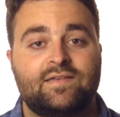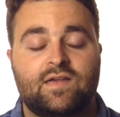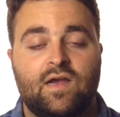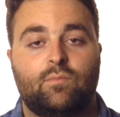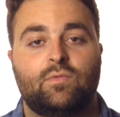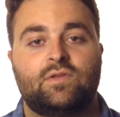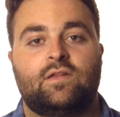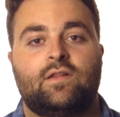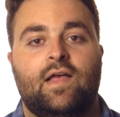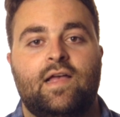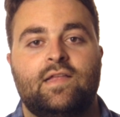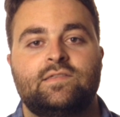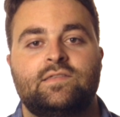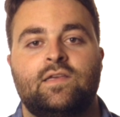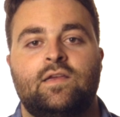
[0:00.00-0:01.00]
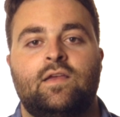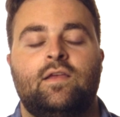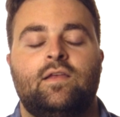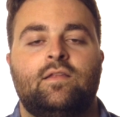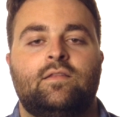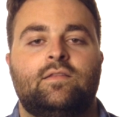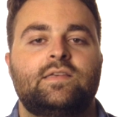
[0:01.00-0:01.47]
to come with the lens,
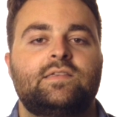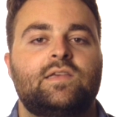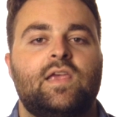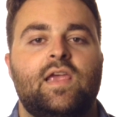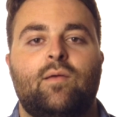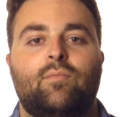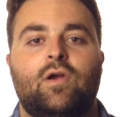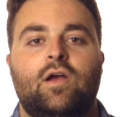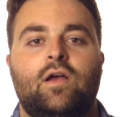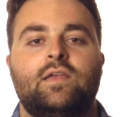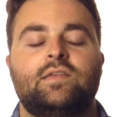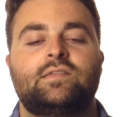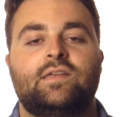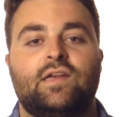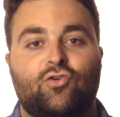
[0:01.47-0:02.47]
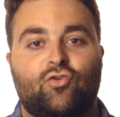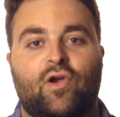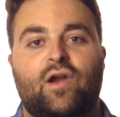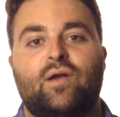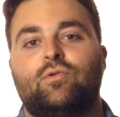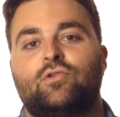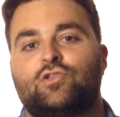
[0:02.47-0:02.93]
this camera is an
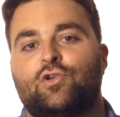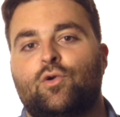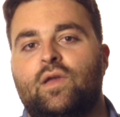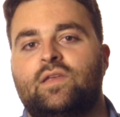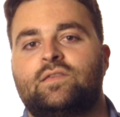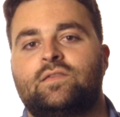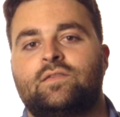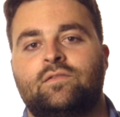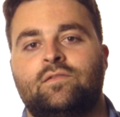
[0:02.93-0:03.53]
incredible choice.